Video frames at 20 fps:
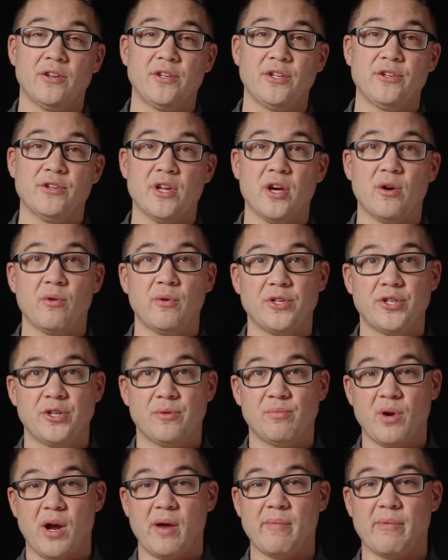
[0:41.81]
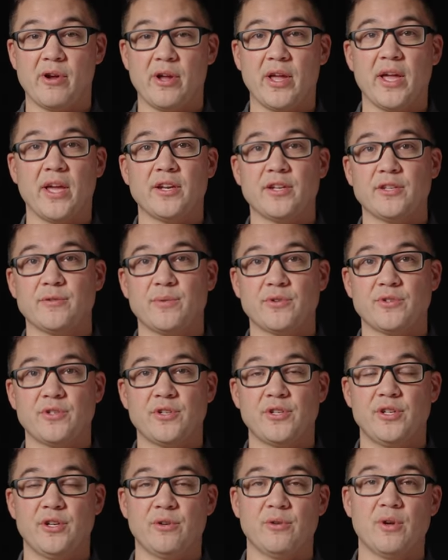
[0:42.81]
Do you know what your primary hand is supposed
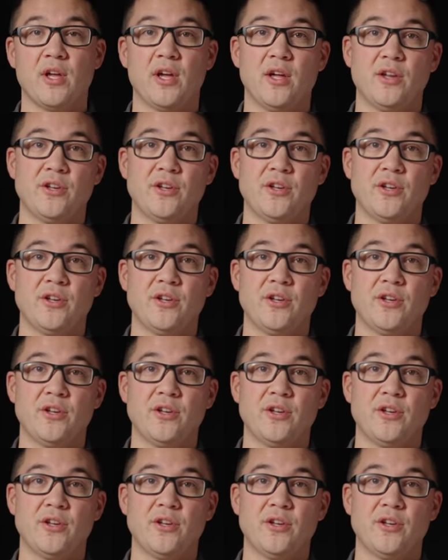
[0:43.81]
to do?